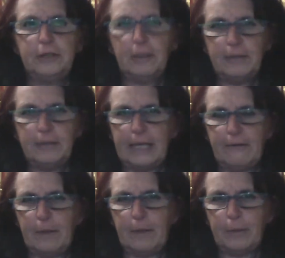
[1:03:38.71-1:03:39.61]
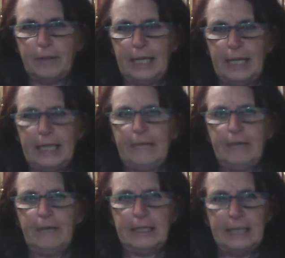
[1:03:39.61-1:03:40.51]
don't give up on it. Give
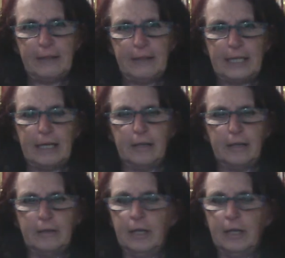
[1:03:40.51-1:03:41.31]
it another go.